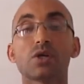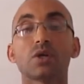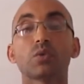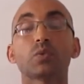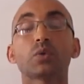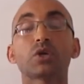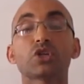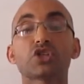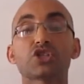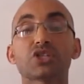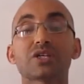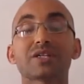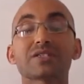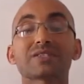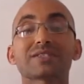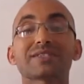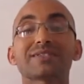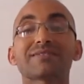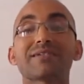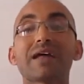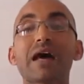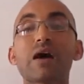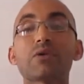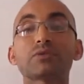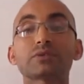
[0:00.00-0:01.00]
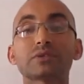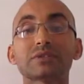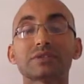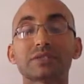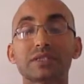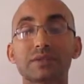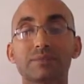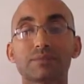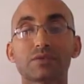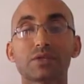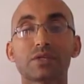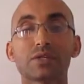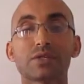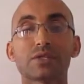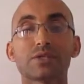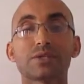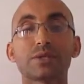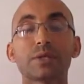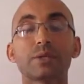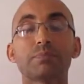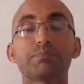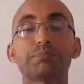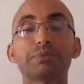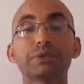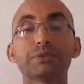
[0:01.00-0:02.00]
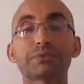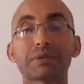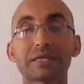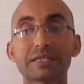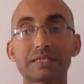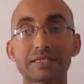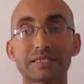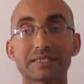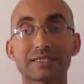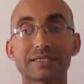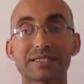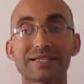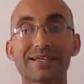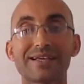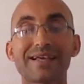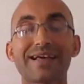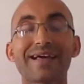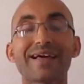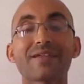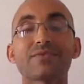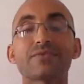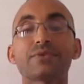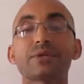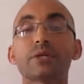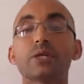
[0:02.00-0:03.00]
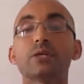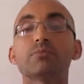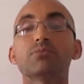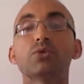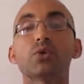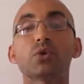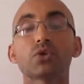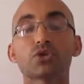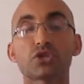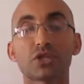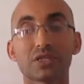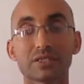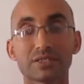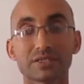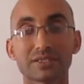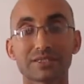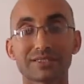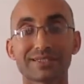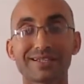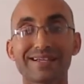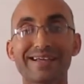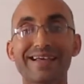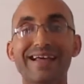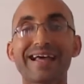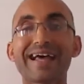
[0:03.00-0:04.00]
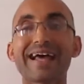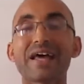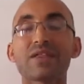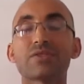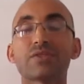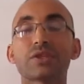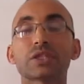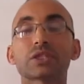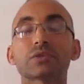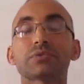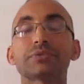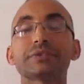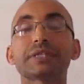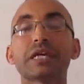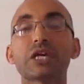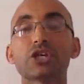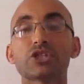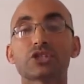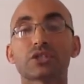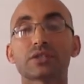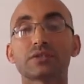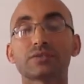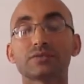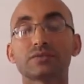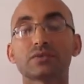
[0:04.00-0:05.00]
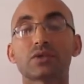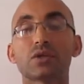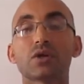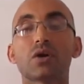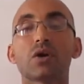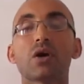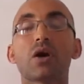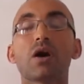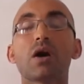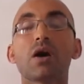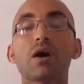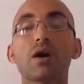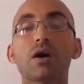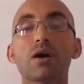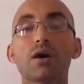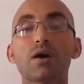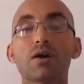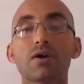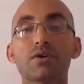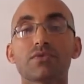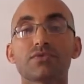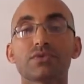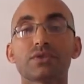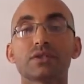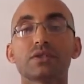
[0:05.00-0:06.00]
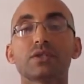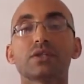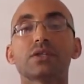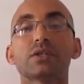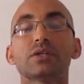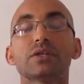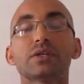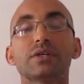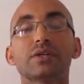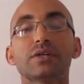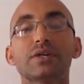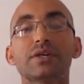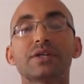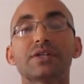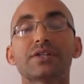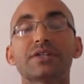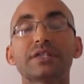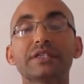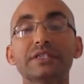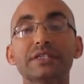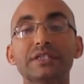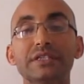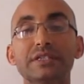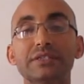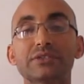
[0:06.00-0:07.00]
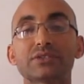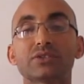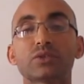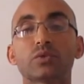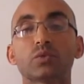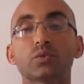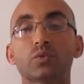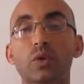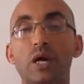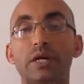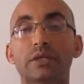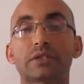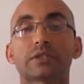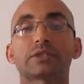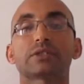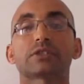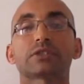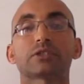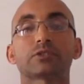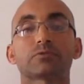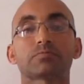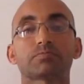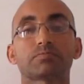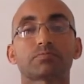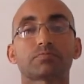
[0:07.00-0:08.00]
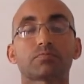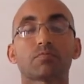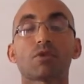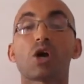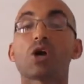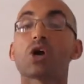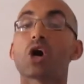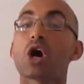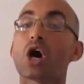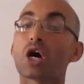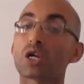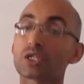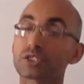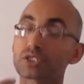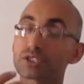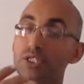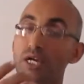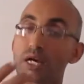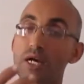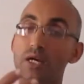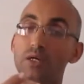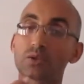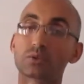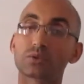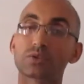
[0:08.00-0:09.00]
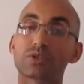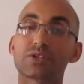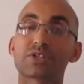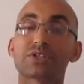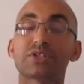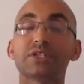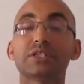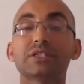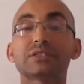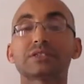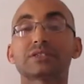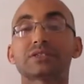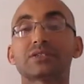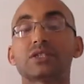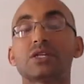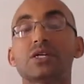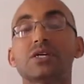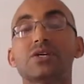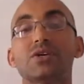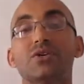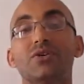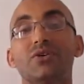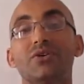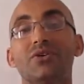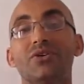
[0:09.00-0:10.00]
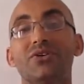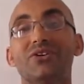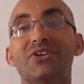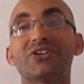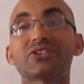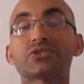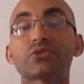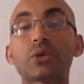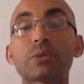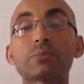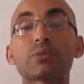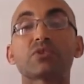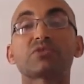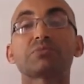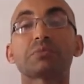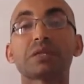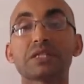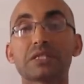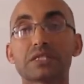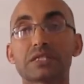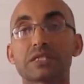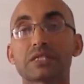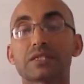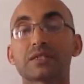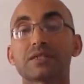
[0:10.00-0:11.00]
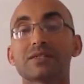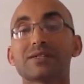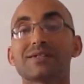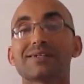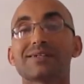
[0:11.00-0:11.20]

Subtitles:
which surrounded the appearance and the emergence and the creation of these works. Also, these literary movements